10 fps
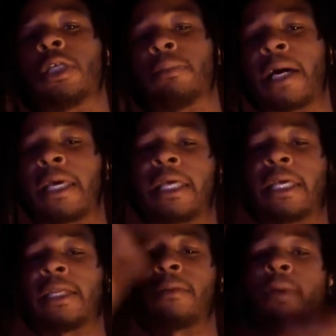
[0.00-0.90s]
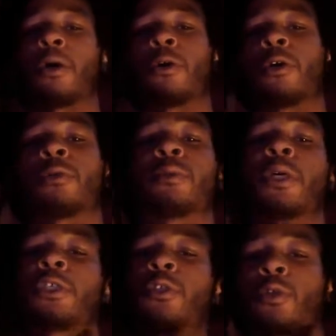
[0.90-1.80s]
in my head and my arms,
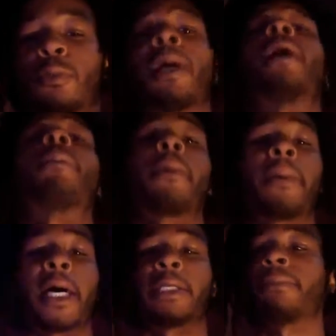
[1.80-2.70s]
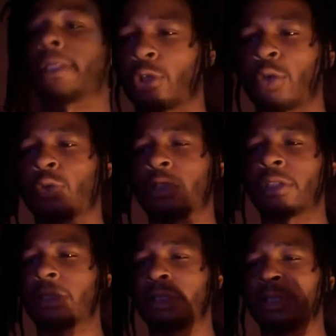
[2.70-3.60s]
my shoulders, my upper body. Total
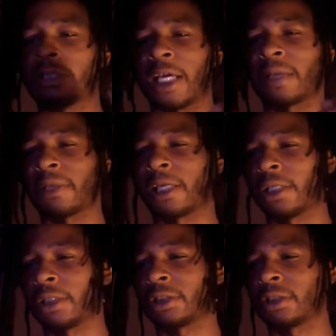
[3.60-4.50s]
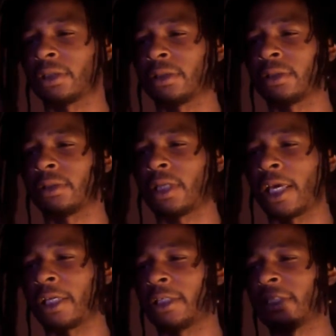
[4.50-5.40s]
time dilation
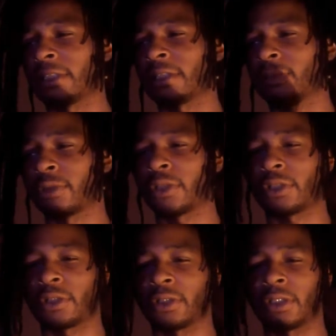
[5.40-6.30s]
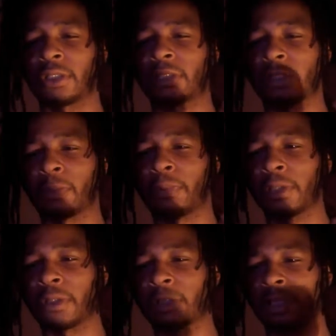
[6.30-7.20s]
at a distant position is the
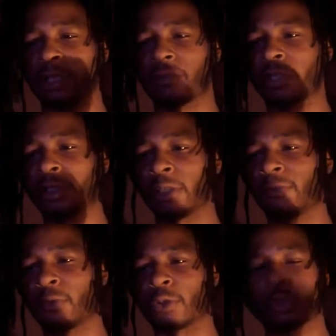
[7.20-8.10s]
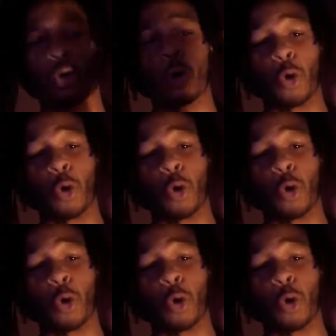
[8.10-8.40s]
dependence of a g-force